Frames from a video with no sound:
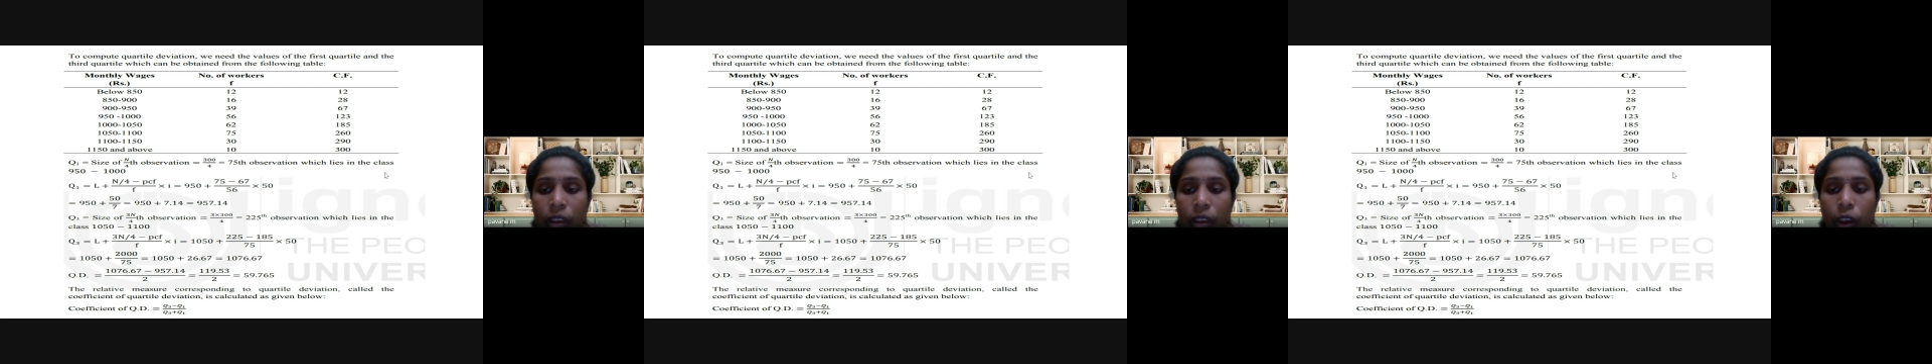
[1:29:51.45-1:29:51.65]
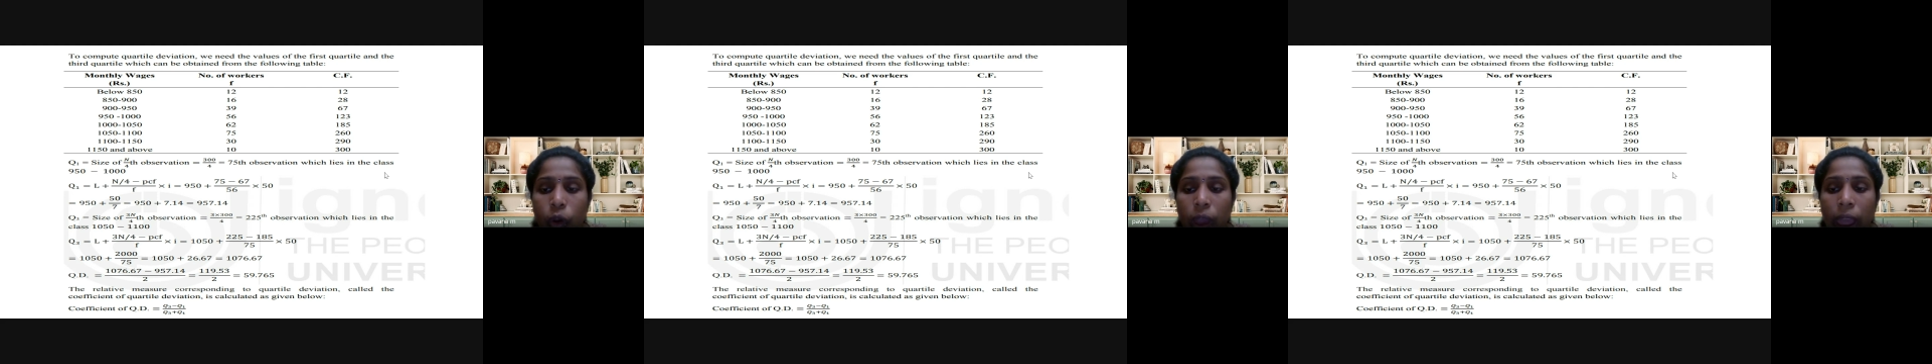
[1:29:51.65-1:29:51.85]

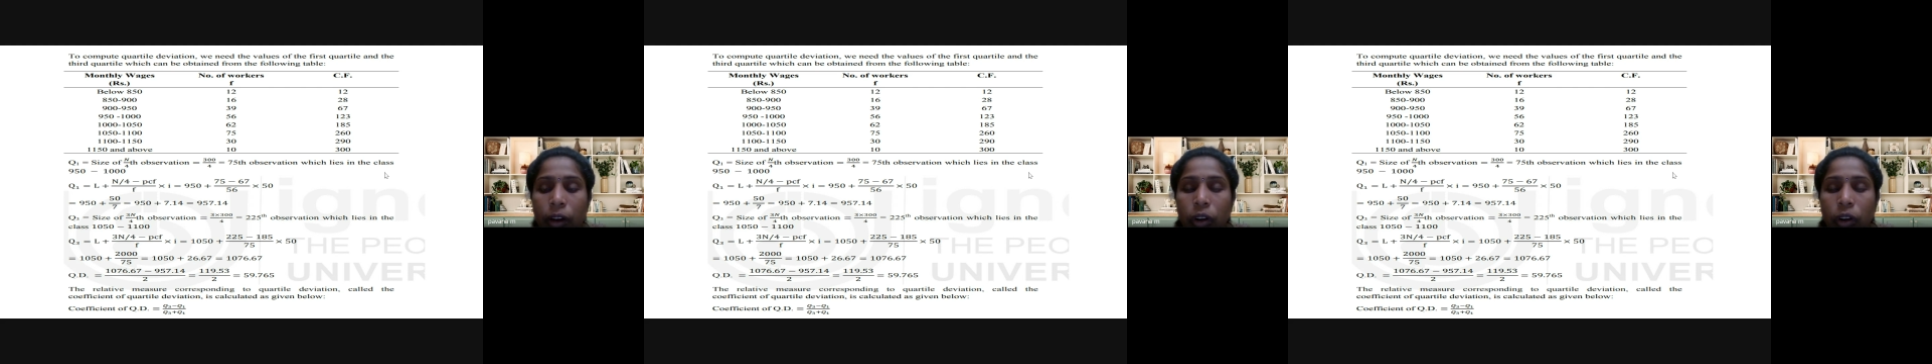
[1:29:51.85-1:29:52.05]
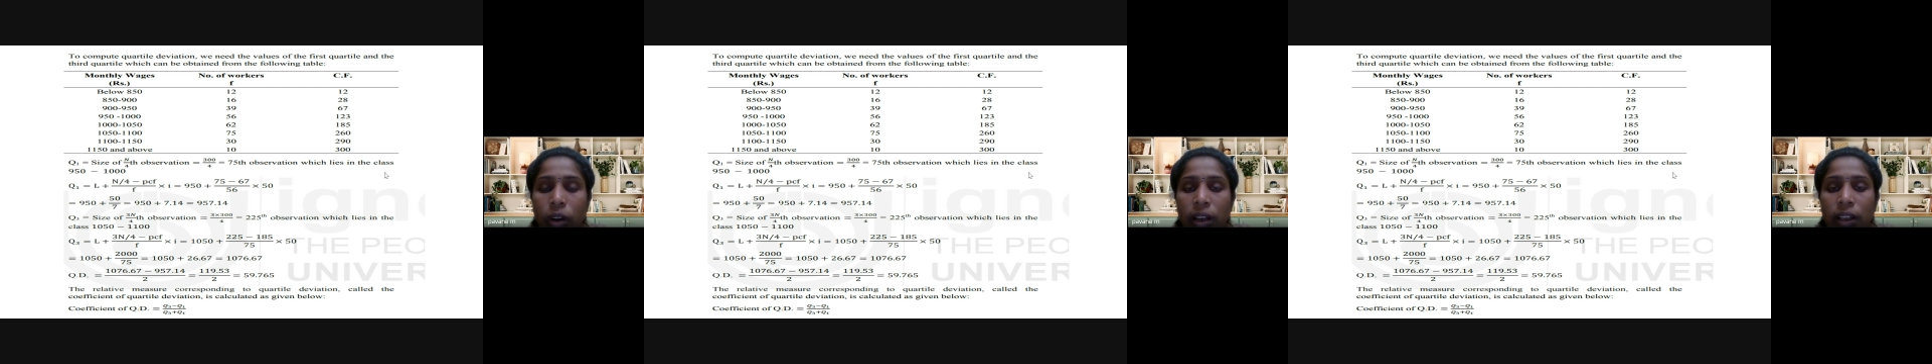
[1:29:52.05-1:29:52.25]
you have
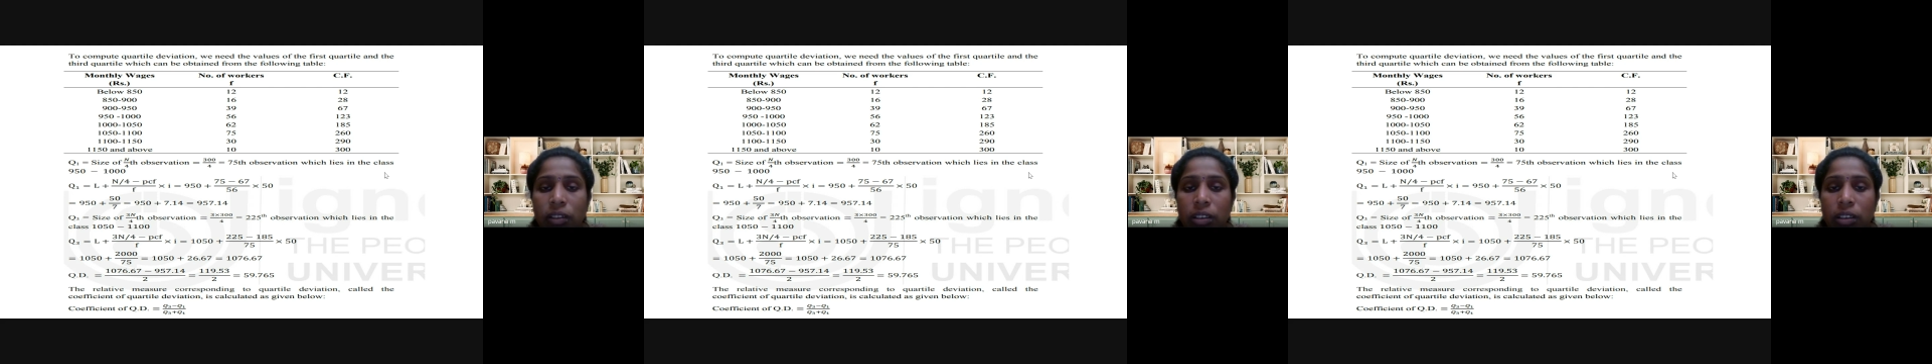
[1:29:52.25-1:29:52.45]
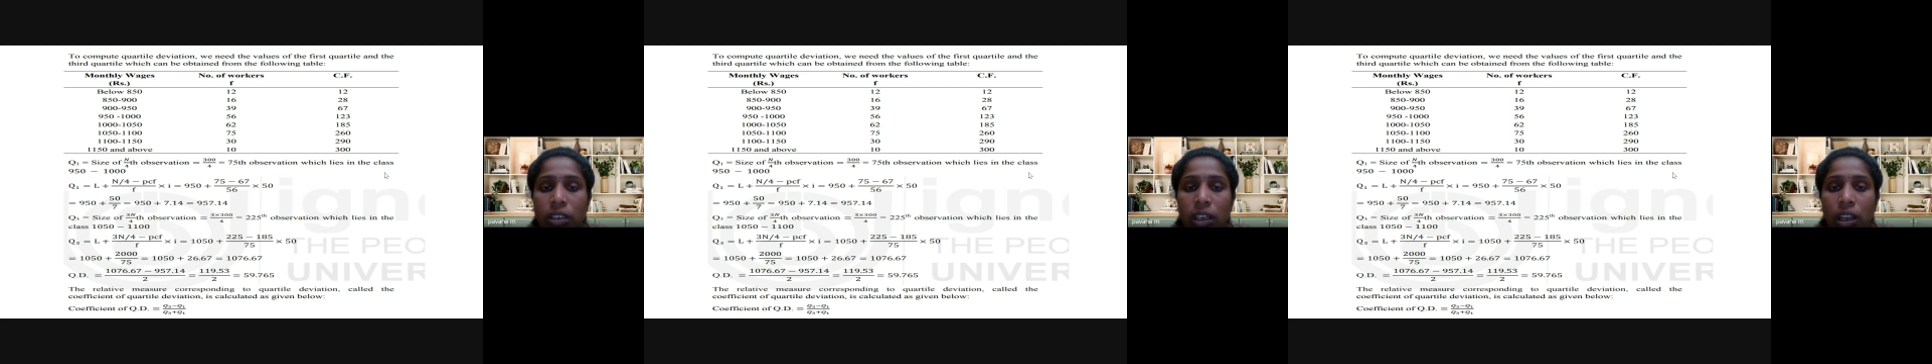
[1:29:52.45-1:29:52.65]
to
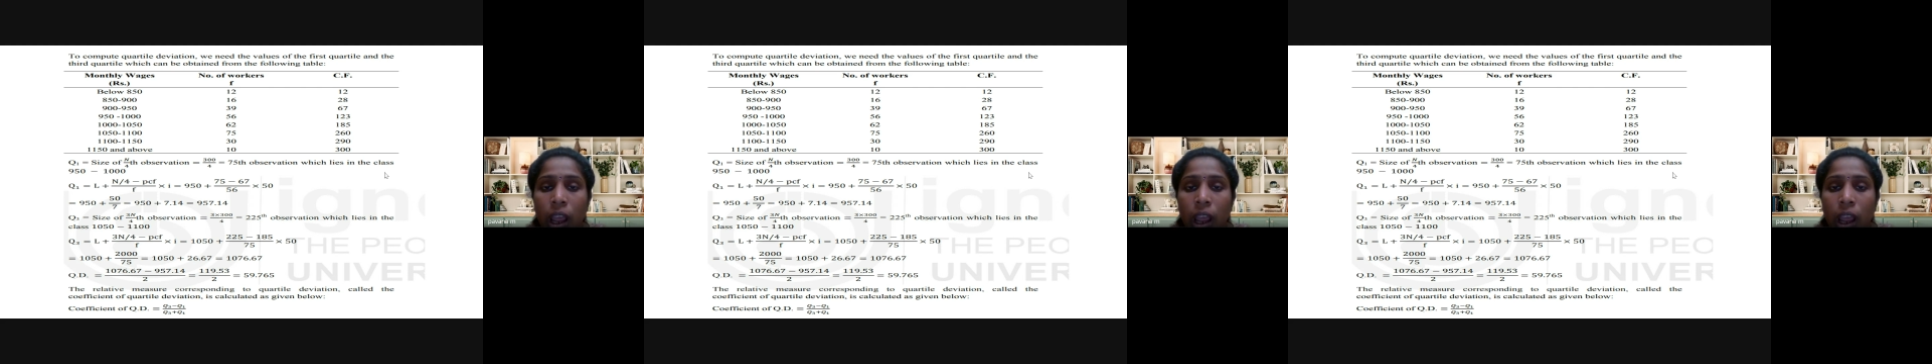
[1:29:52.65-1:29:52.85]
consider